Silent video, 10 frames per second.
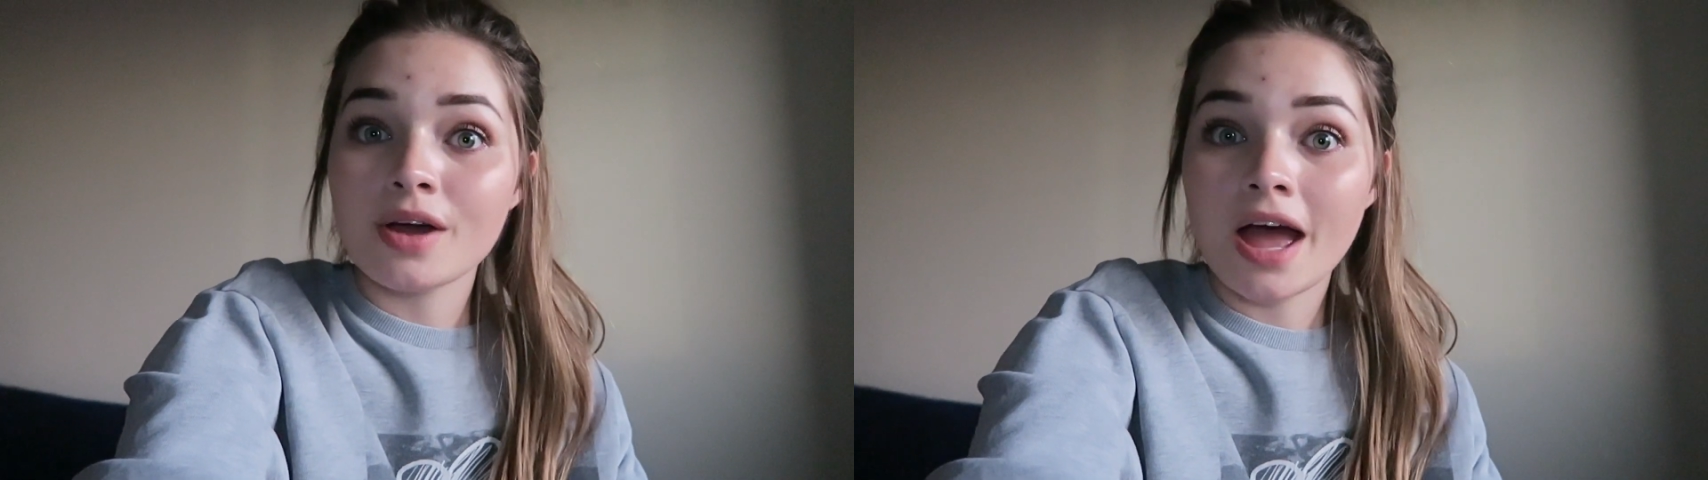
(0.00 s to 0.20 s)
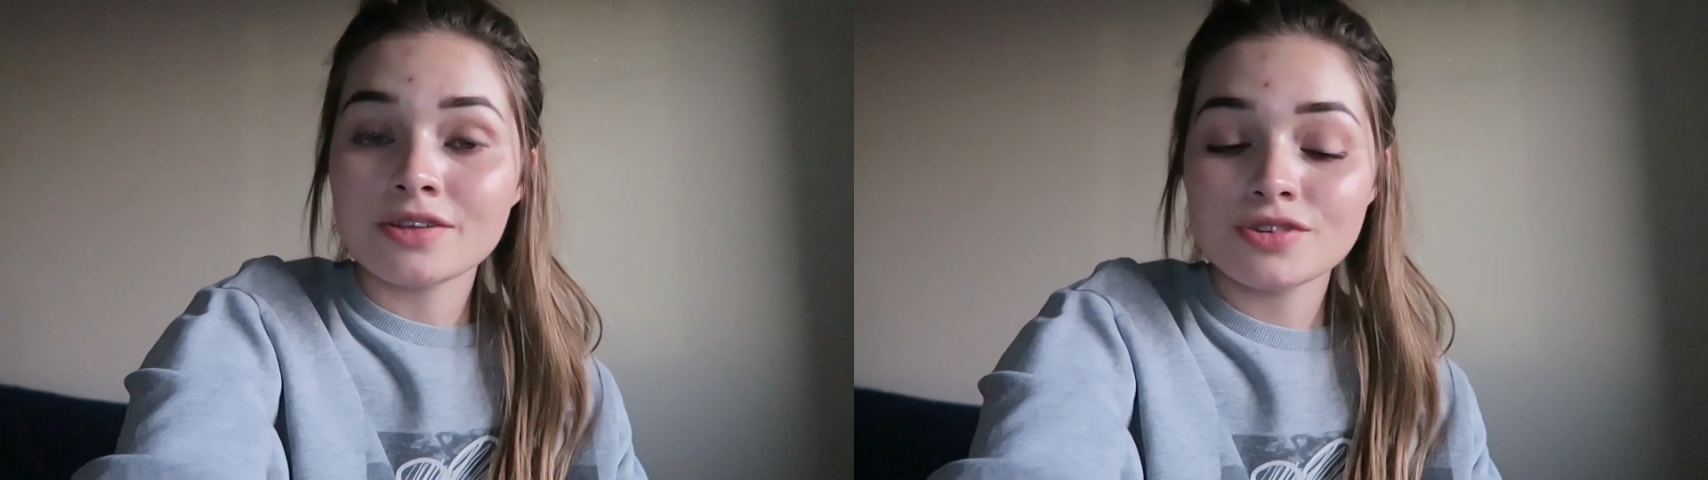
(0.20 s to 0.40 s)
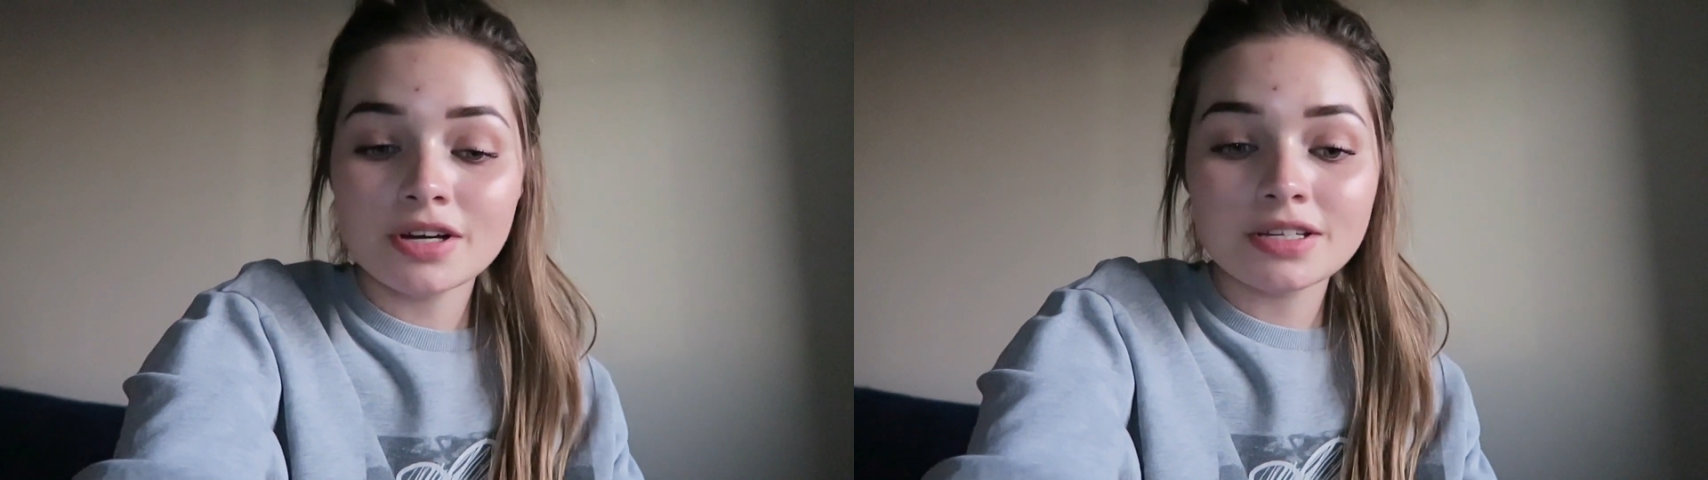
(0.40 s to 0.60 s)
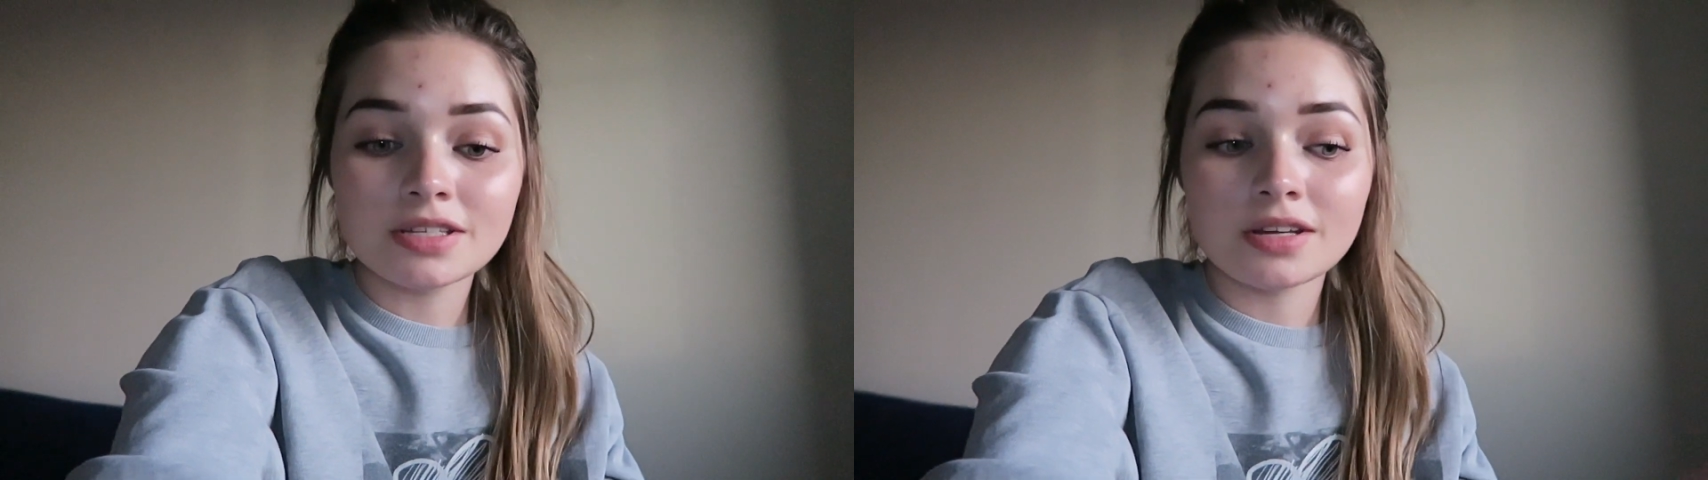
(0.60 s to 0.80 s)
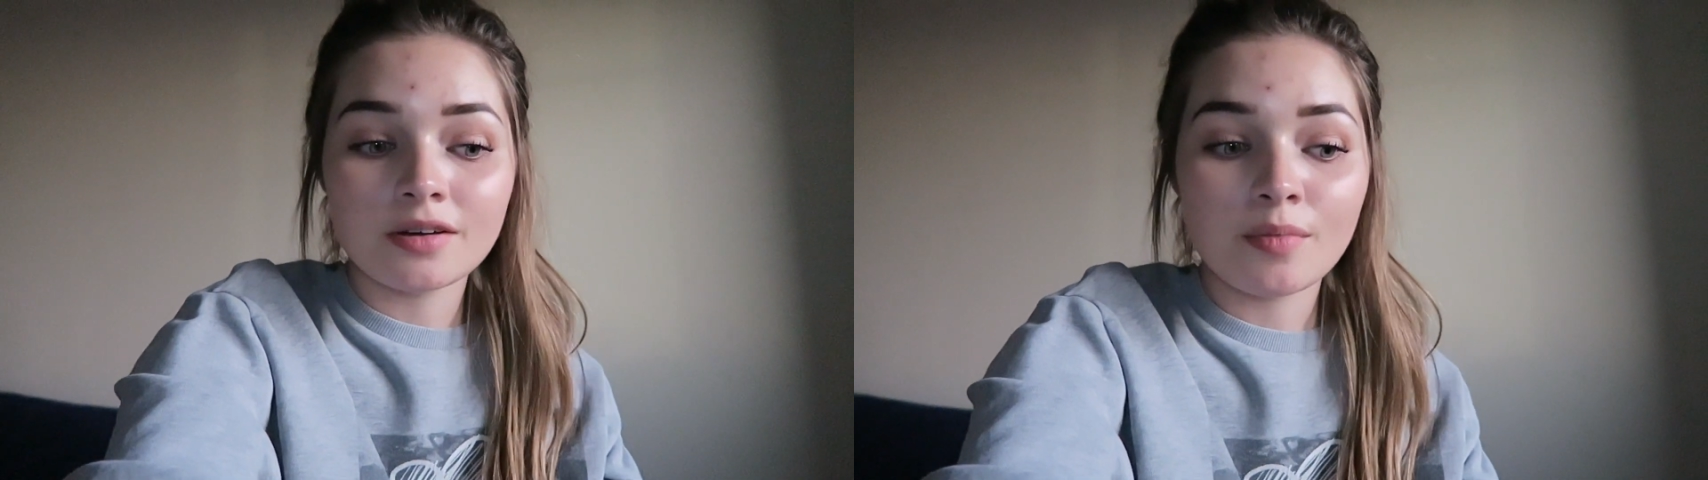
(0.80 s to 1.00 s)
get Hendrix
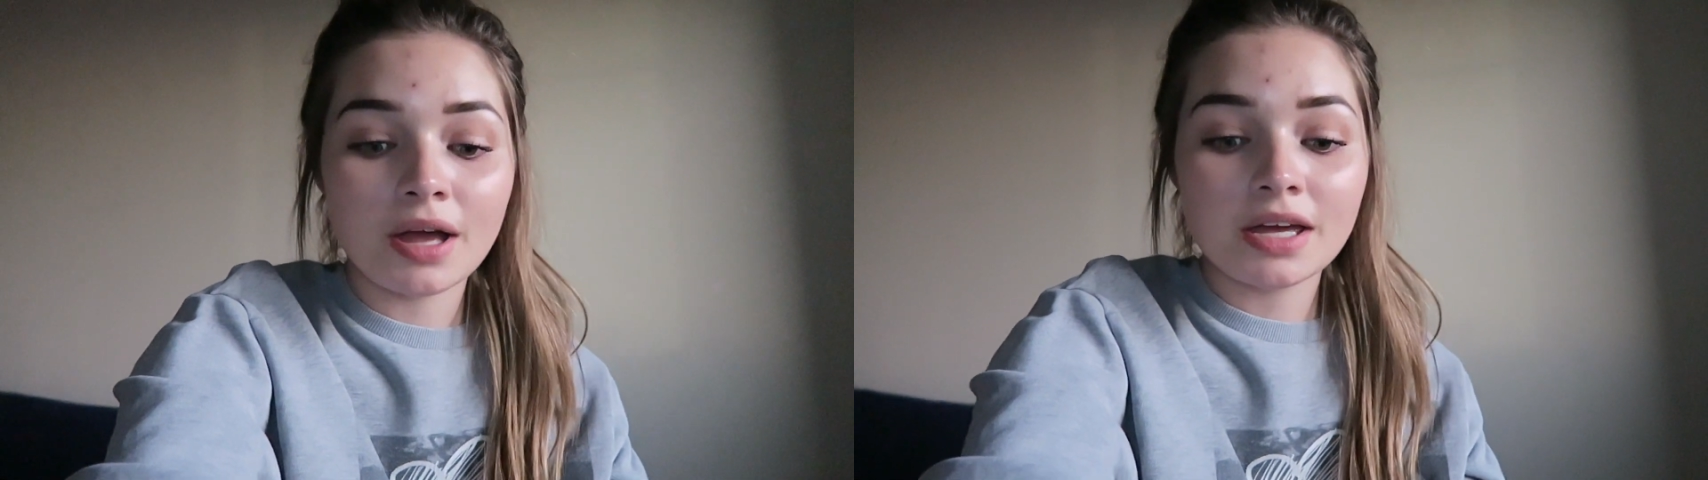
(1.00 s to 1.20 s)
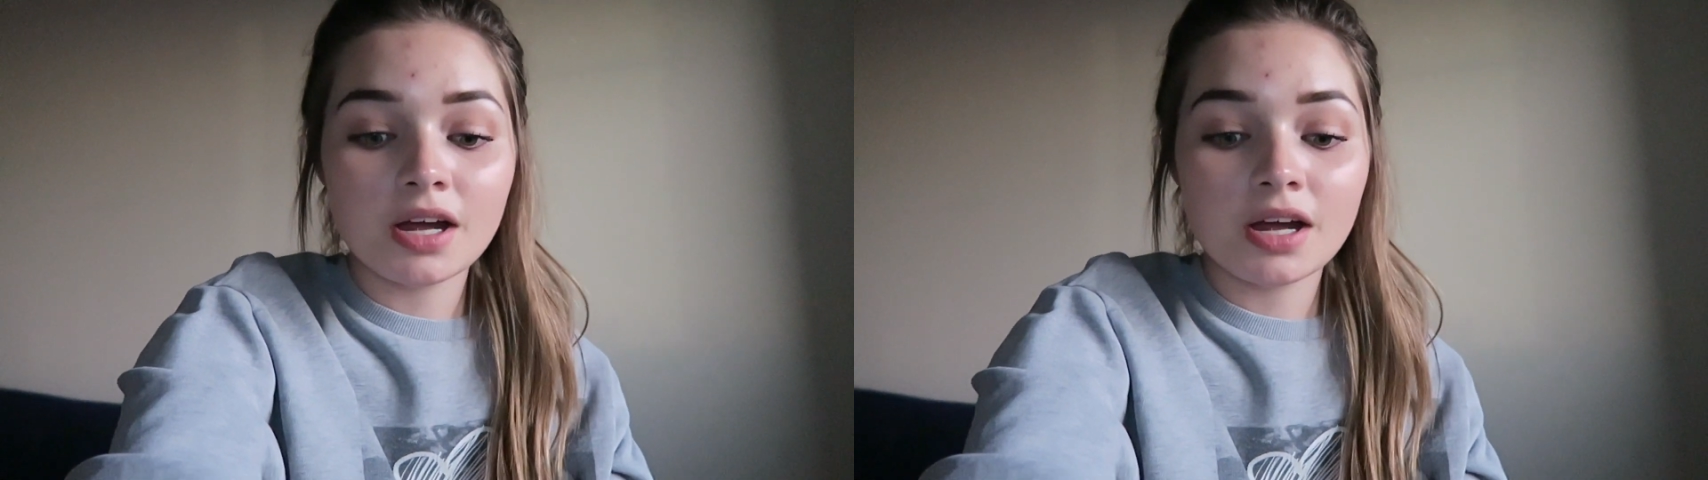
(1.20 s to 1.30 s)
and then come back